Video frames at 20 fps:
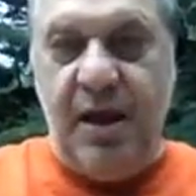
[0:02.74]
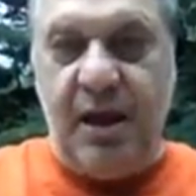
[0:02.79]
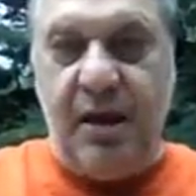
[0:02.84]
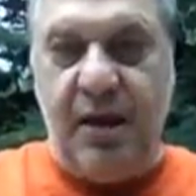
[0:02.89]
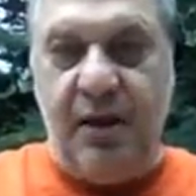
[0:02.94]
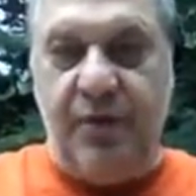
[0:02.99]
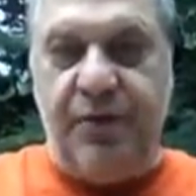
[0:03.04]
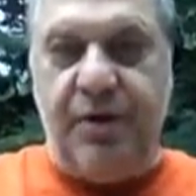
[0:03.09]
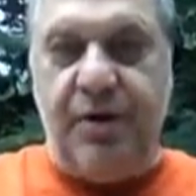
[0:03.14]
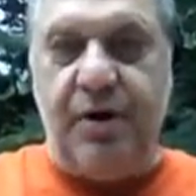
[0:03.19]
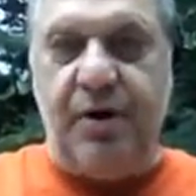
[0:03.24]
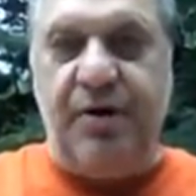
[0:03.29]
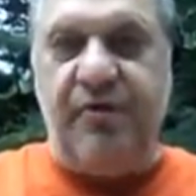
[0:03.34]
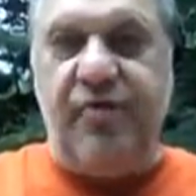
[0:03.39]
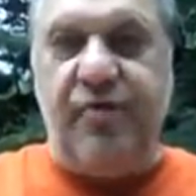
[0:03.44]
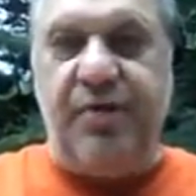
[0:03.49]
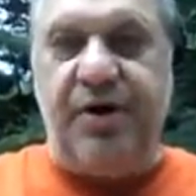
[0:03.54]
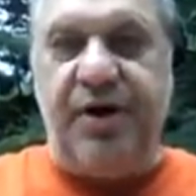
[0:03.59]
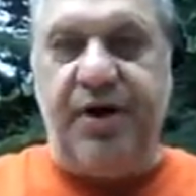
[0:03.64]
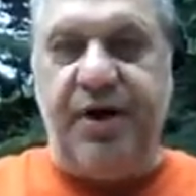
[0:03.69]
Hello there,
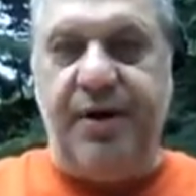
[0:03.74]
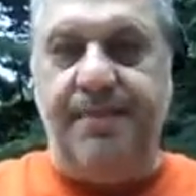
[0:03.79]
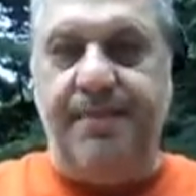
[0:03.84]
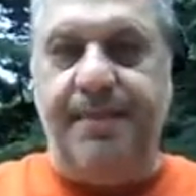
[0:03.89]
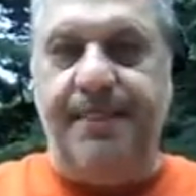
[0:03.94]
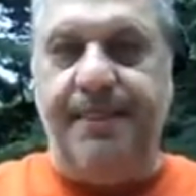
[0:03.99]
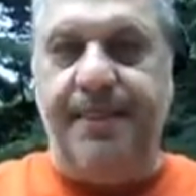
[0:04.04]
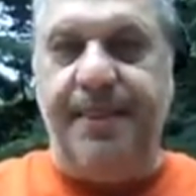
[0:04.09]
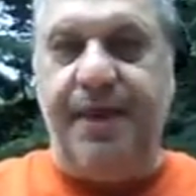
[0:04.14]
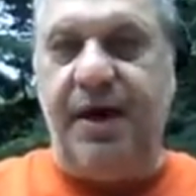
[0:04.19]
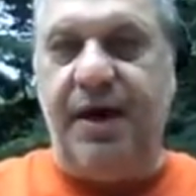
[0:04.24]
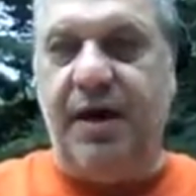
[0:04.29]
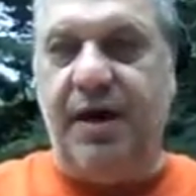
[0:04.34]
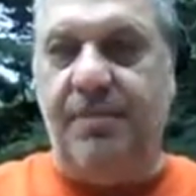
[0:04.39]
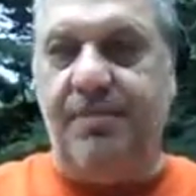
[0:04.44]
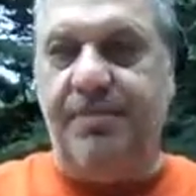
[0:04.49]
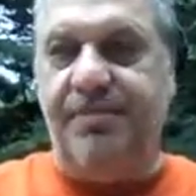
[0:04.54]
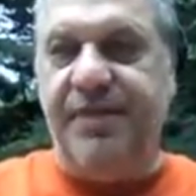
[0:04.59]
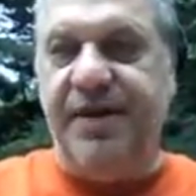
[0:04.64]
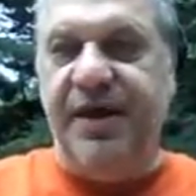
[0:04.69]
everybody.
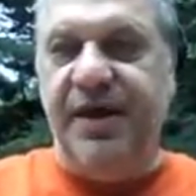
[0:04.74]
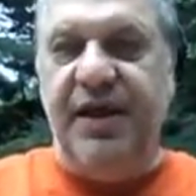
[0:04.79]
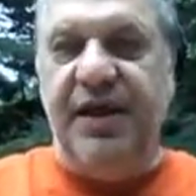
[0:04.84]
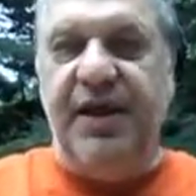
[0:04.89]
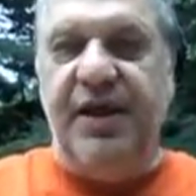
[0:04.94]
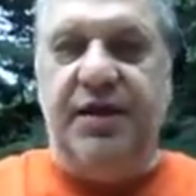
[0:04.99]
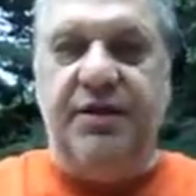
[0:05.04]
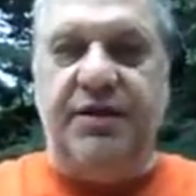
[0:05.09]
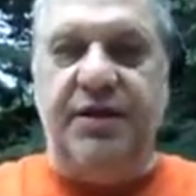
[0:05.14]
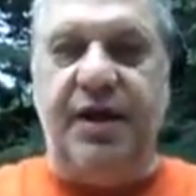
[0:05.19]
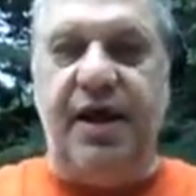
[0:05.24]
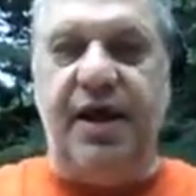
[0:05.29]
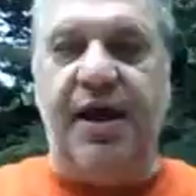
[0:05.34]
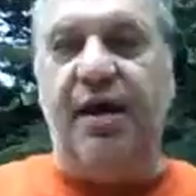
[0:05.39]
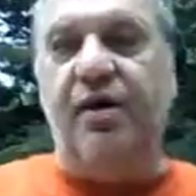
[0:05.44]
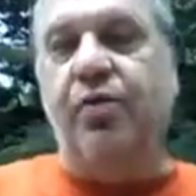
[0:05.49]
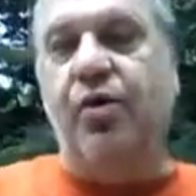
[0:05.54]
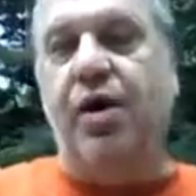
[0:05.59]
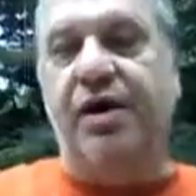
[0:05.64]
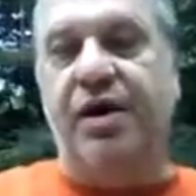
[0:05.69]
Um, Today
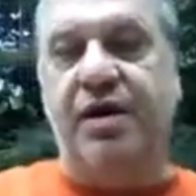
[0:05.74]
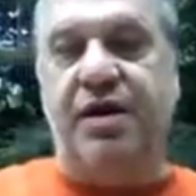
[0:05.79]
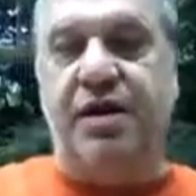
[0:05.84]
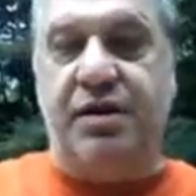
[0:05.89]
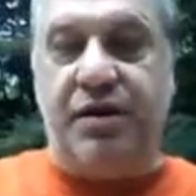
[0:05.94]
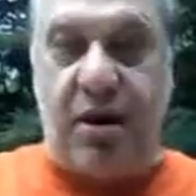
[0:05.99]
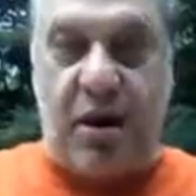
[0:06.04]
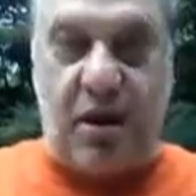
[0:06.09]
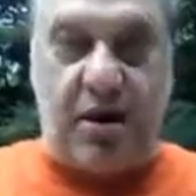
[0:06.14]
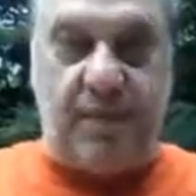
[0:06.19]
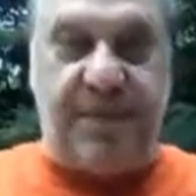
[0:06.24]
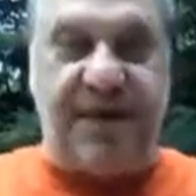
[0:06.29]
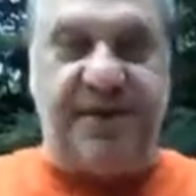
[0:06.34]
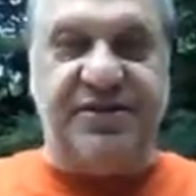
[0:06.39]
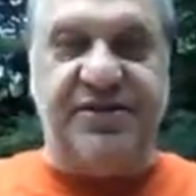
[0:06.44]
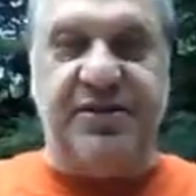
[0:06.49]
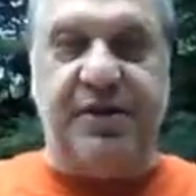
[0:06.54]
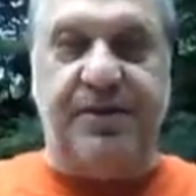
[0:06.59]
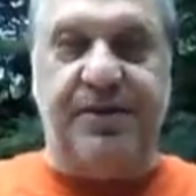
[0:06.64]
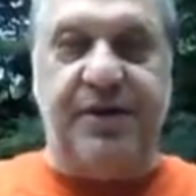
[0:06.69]
I wanted to talk
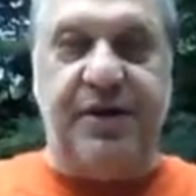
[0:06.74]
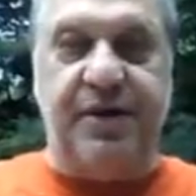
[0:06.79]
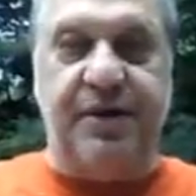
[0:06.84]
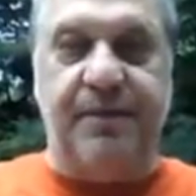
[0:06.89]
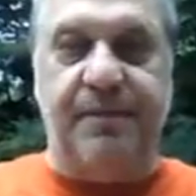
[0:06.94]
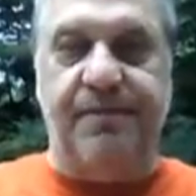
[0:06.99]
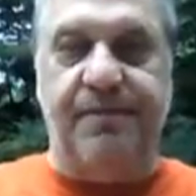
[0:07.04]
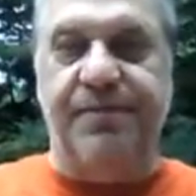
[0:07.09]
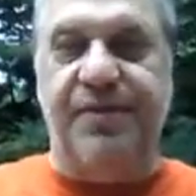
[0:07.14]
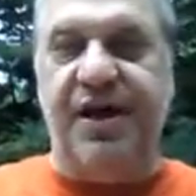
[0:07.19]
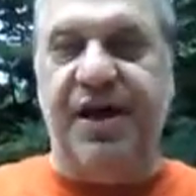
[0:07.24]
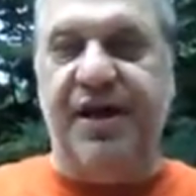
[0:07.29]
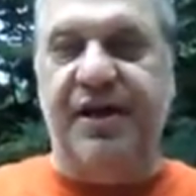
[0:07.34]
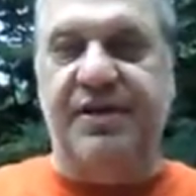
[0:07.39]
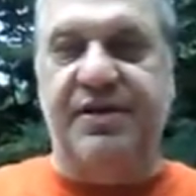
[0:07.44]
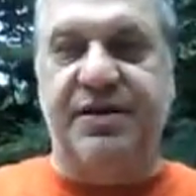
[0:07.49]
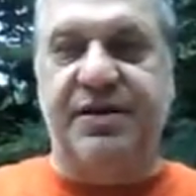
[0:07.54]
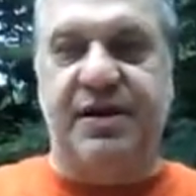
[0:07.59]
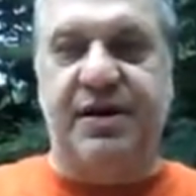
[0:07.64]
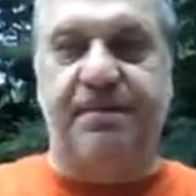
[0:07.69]
about something
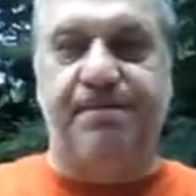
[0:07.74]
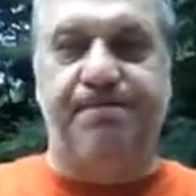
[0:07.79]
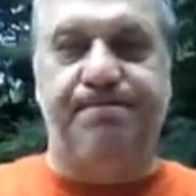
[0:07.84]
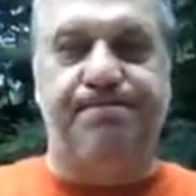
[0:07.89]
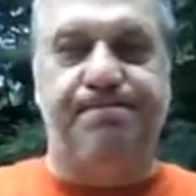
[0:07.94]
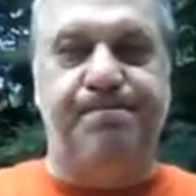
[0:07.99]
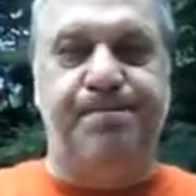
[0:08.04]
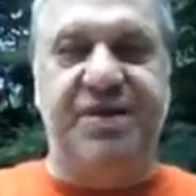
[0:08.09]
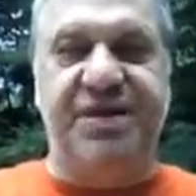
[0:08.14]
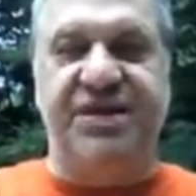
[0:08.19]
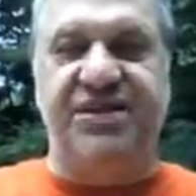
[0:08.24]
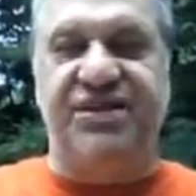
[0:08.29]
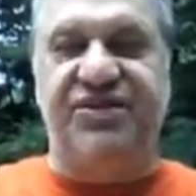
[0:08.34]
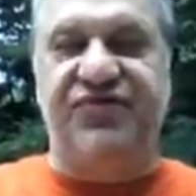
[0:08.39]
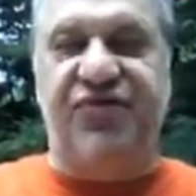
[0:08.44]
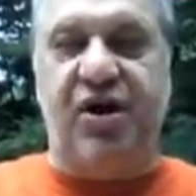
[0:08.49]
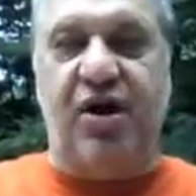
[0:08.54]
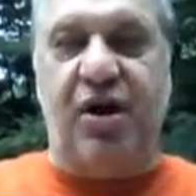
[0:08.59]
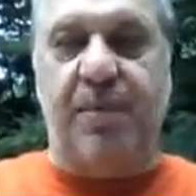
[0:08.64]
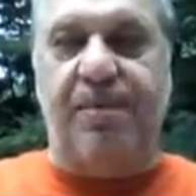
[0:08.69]
that is
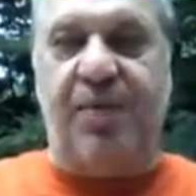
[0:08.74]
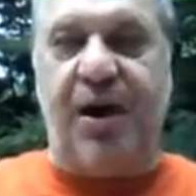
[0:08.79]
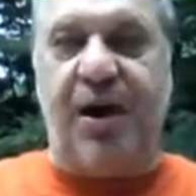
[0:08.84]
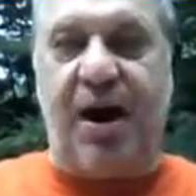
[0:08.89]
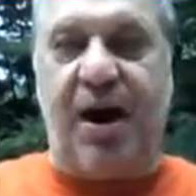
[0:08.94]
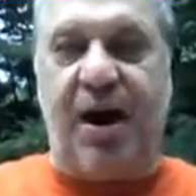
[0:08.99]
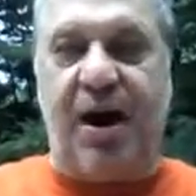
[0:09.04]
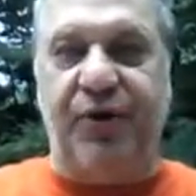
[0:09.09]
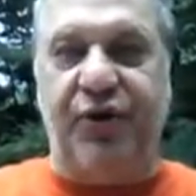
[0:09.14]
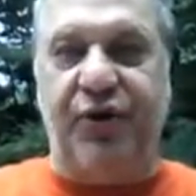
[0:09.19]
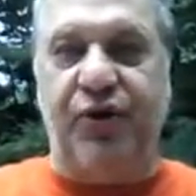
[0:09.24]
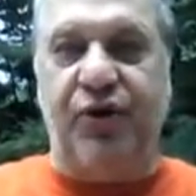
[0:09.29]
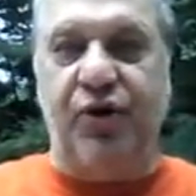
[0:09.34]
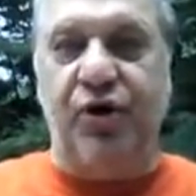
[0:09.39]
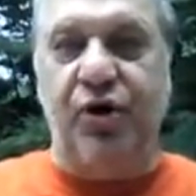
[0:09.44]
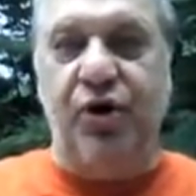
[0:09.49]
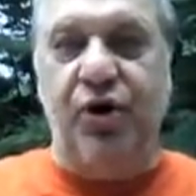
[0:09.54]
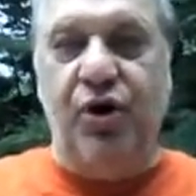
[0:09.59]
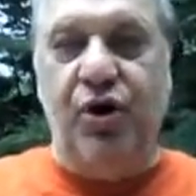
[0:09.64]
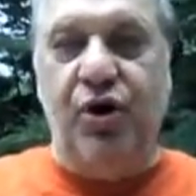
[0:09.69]
very popular
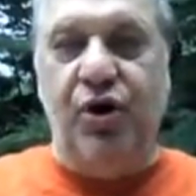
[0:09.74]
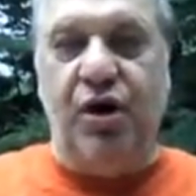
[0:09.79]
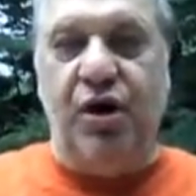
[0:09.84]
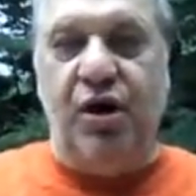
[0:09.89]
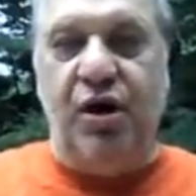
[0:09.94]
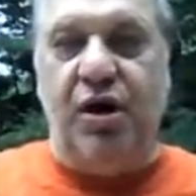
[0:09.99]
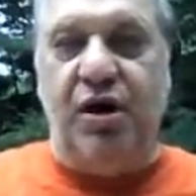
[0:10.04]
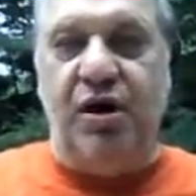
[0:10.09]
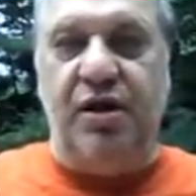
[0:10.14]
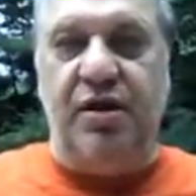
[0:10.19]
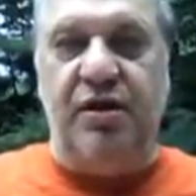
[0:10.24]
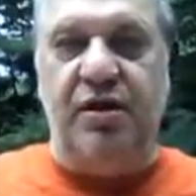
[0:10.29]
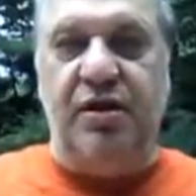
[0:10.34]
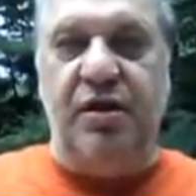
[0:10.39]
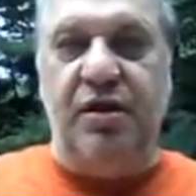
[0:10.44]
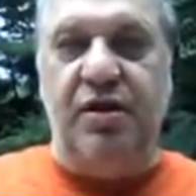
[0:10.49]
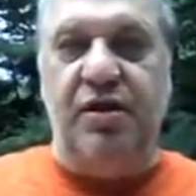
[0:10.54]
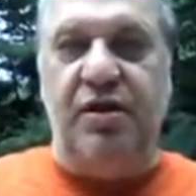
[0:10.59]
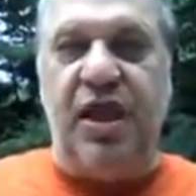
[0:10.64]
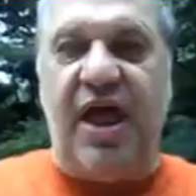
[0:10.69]
in
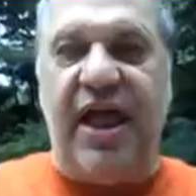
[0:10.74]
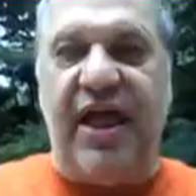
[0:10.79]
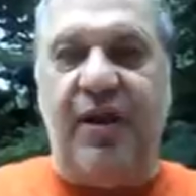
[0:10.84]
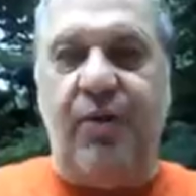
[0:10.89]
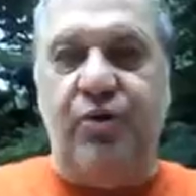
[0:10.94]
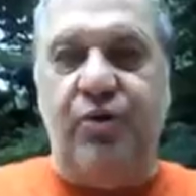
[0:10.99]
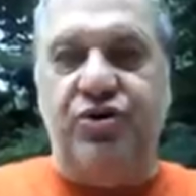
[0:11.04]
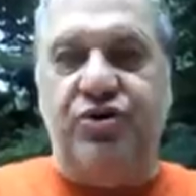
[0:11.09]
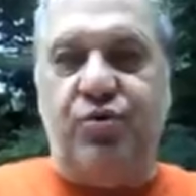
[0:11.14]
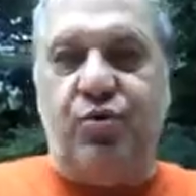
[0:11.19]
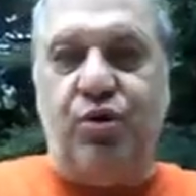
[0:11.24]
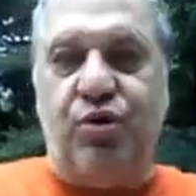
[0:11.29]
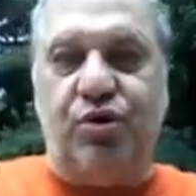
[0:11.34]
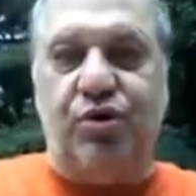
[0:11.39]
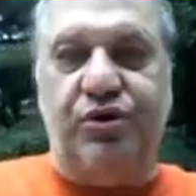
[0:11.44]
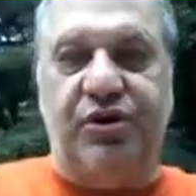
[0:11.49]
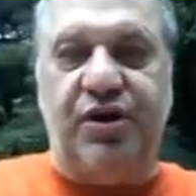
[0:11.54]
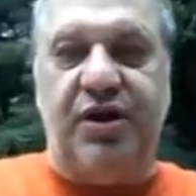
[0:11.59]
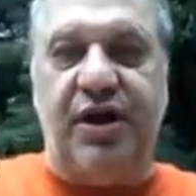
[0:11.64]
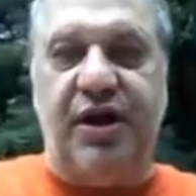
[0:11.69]
the language
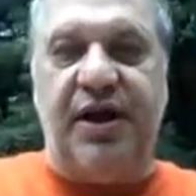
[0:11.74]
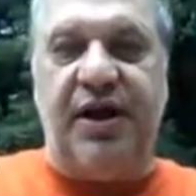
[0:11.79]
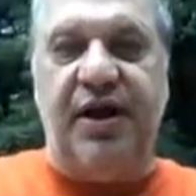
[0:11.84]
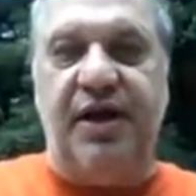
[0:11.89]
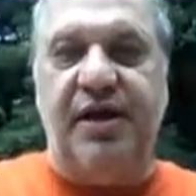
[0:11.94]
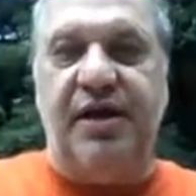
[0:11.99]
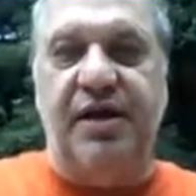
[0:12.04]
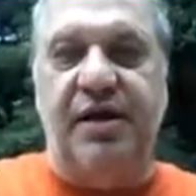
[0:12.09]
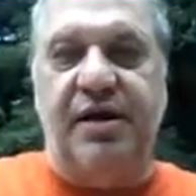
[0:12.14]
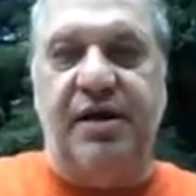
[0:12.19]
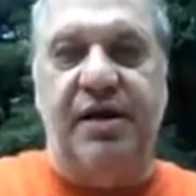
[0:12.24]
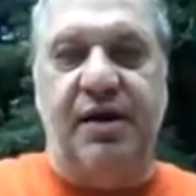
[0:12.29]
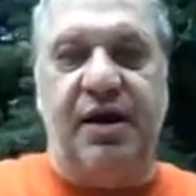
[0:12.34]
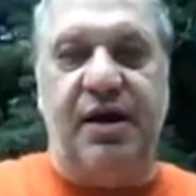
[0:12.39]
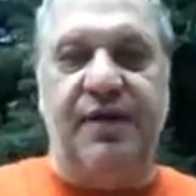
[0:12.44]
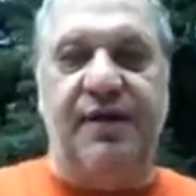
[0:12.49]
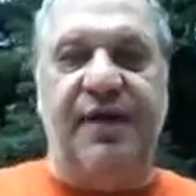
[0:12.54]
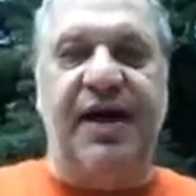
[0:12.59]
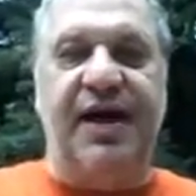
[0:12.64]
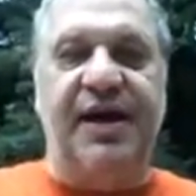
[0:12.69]
world today,
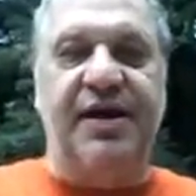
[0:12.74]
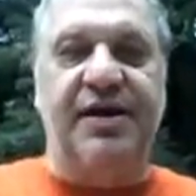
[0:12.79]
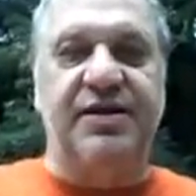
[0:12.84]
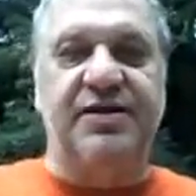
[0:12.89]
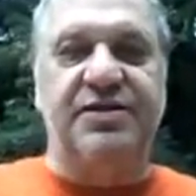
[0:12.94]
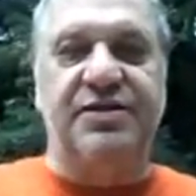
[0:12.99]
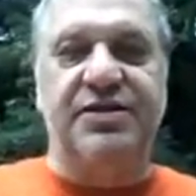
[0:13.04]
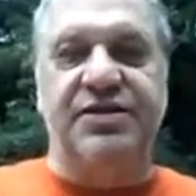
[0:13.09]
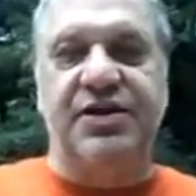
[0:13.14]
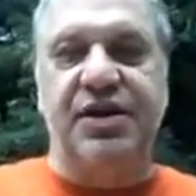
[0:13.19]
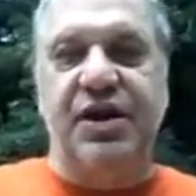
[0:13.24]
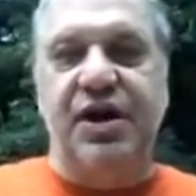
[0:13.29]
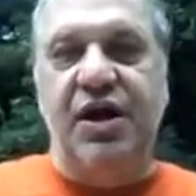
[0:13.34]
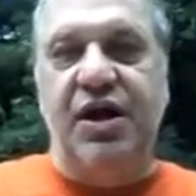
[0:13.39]
and that is